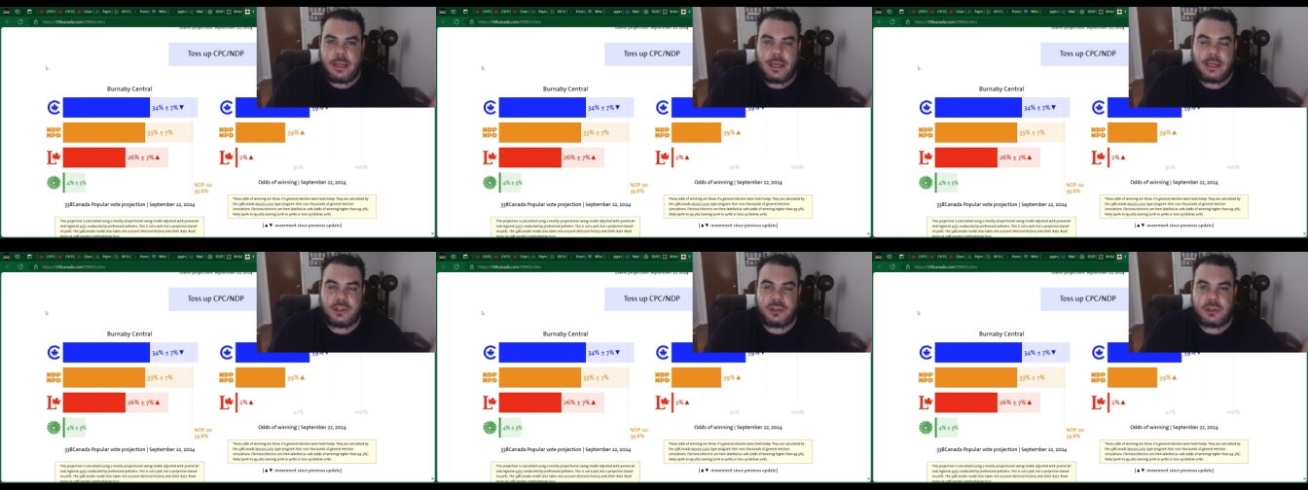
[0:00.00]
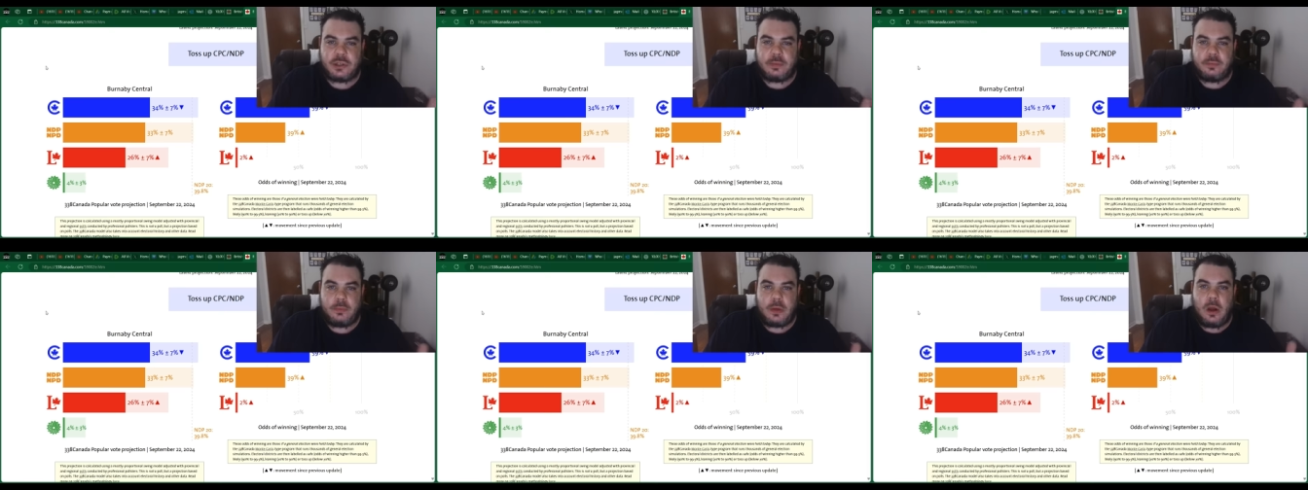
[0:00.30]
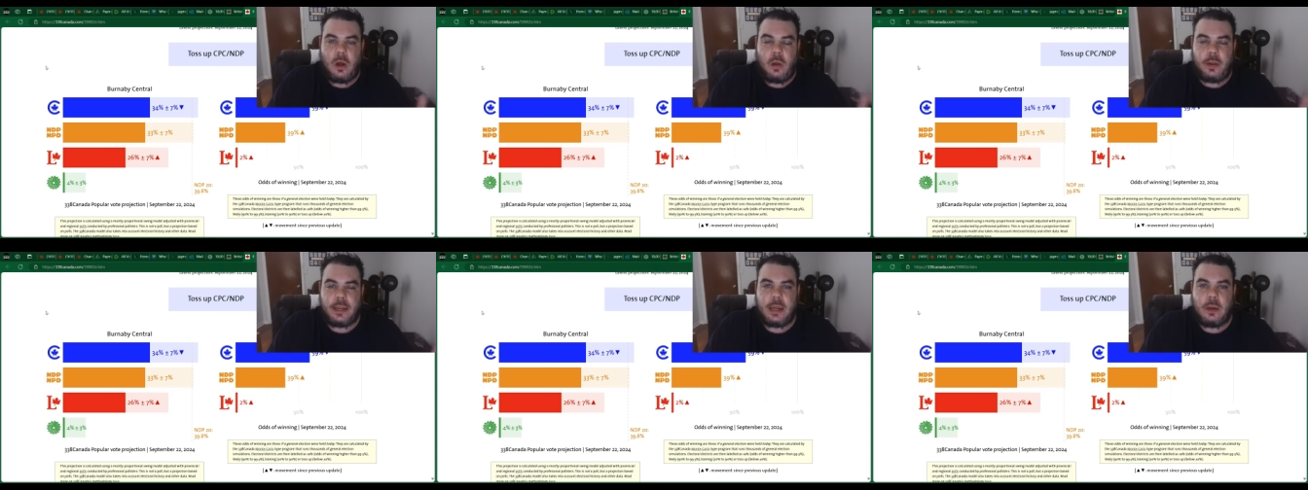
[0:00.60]
He's just
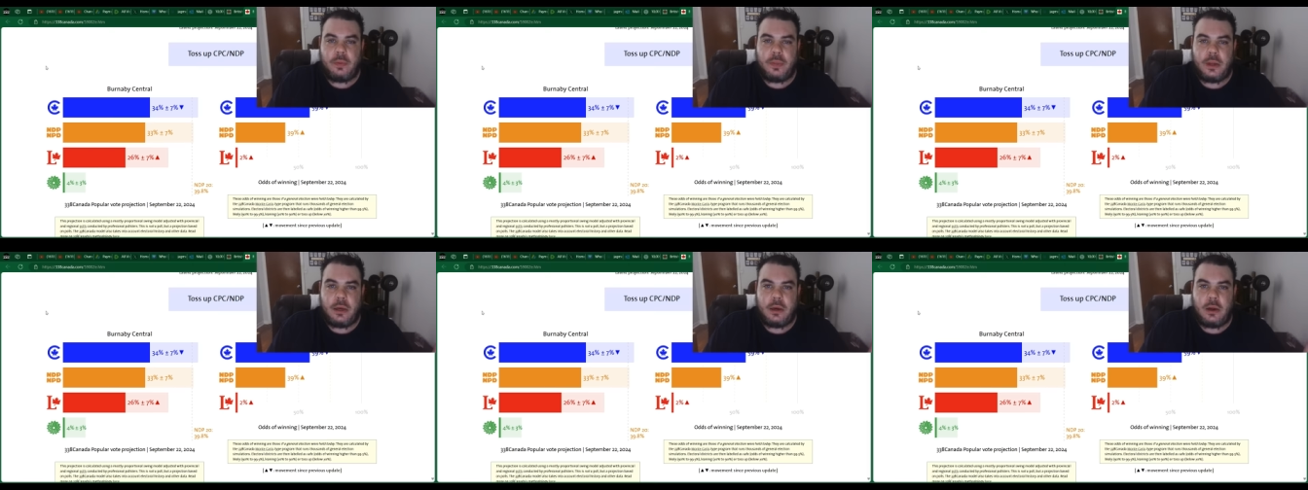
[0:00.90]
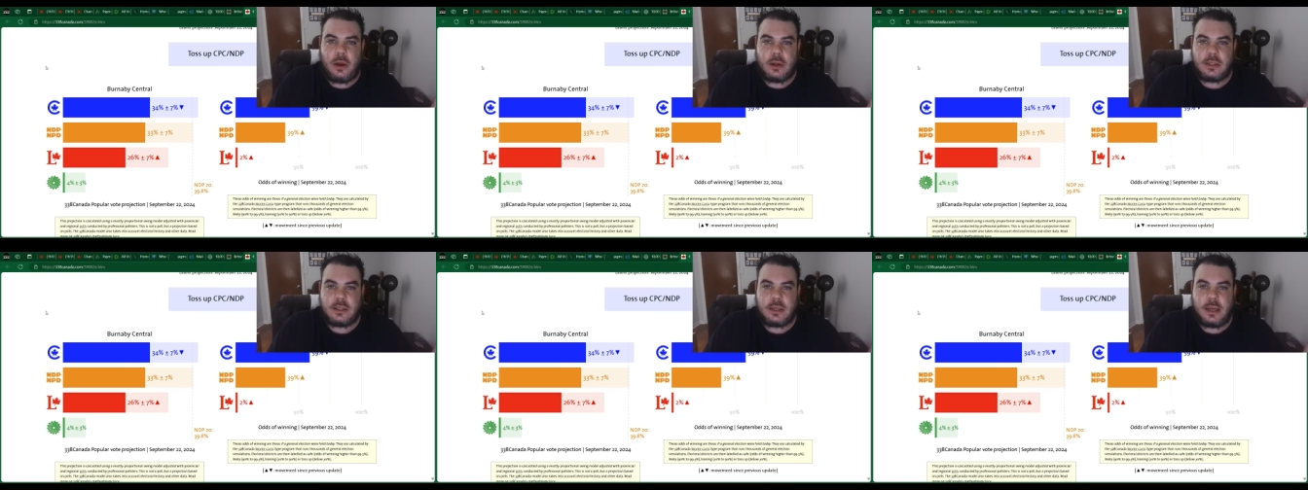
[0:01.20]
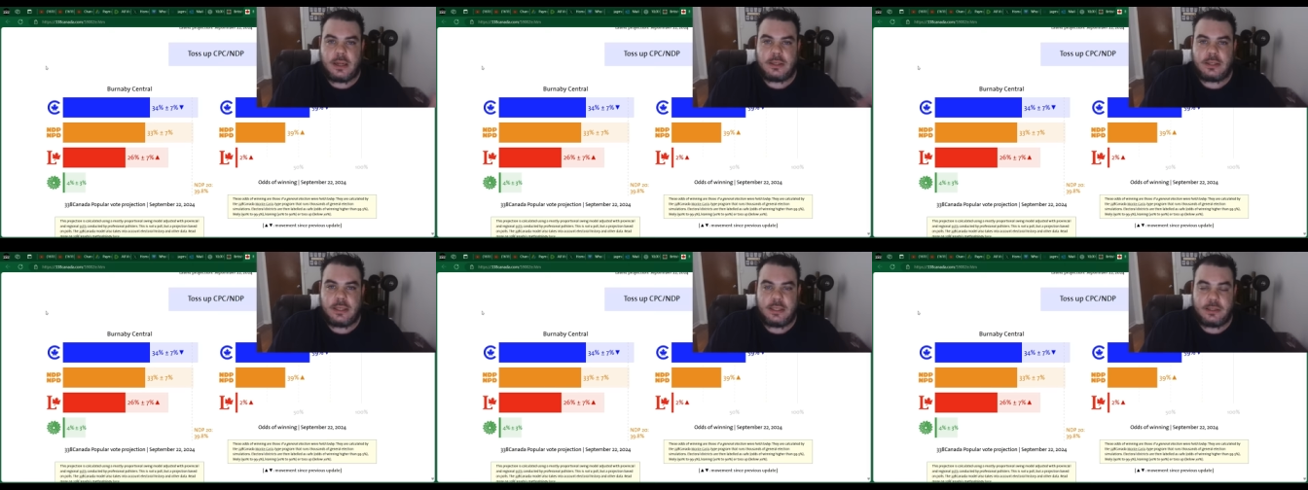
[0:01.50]
calling out the
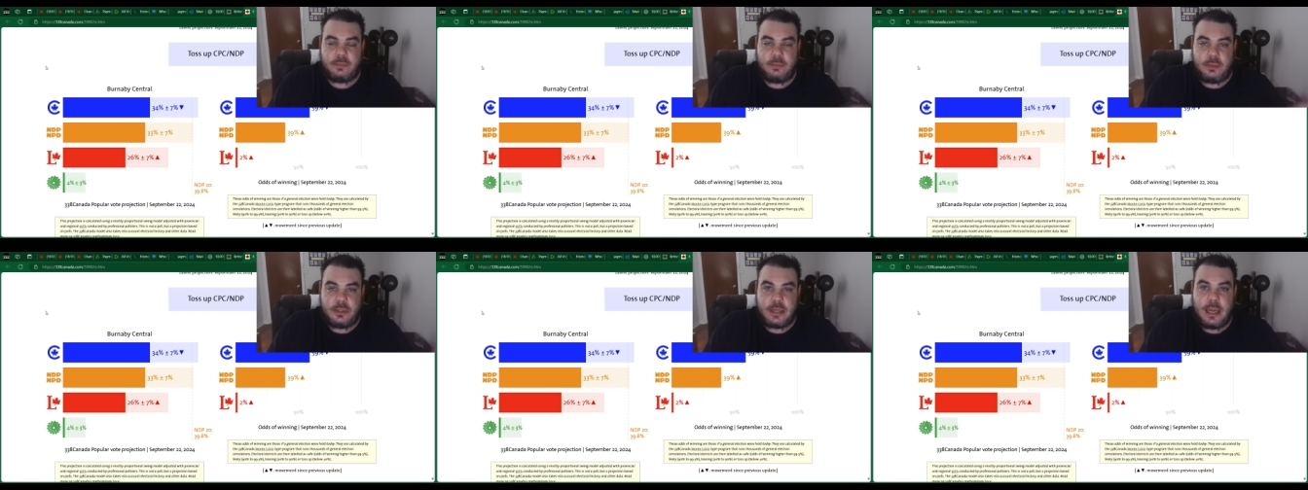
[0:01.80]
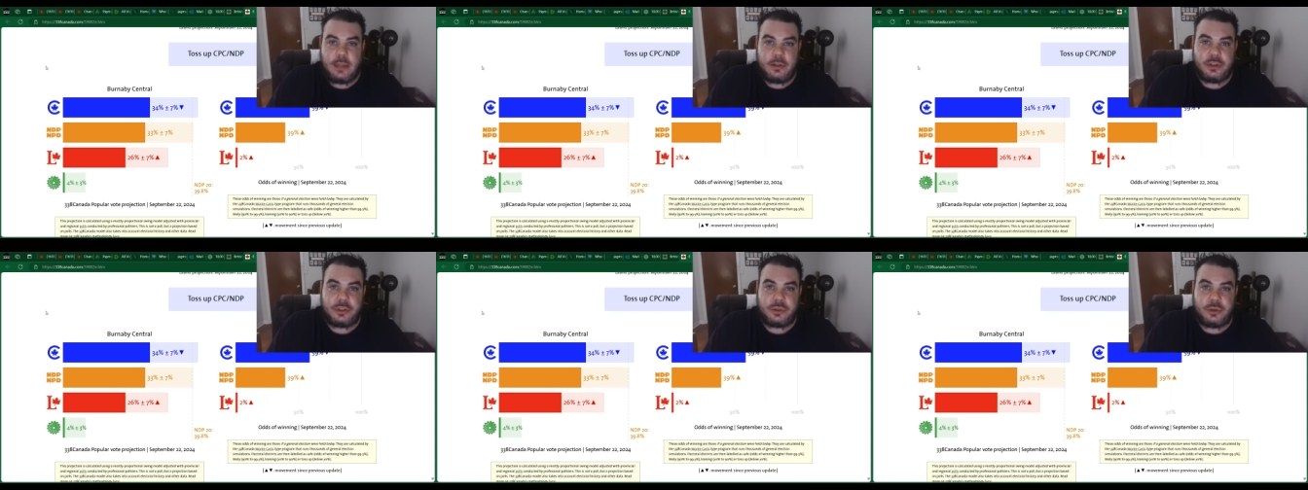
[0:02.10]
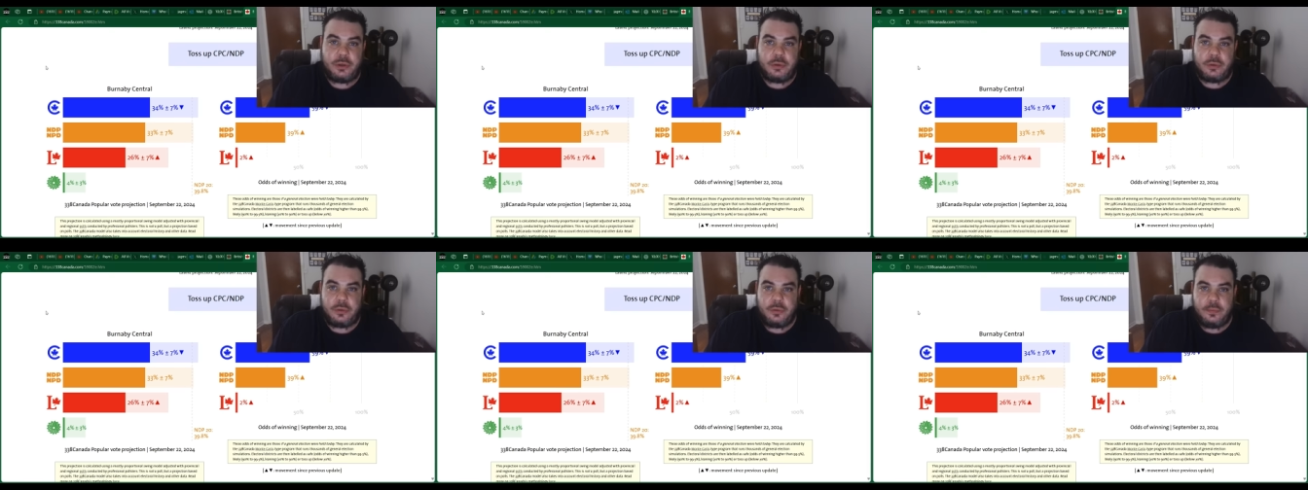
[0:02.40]
nonsense. He's saying the
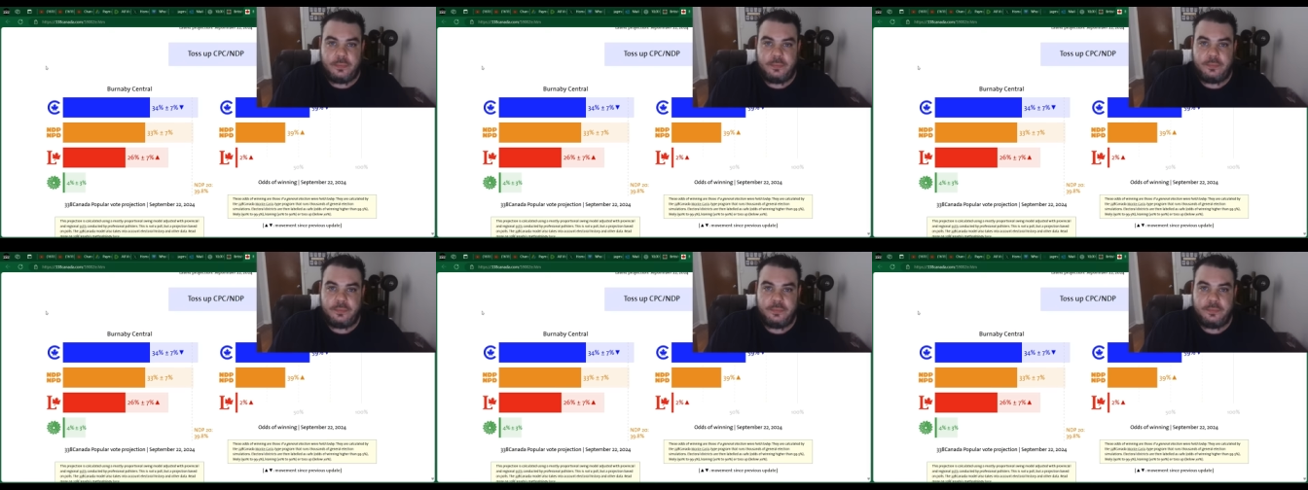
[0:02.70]
truth.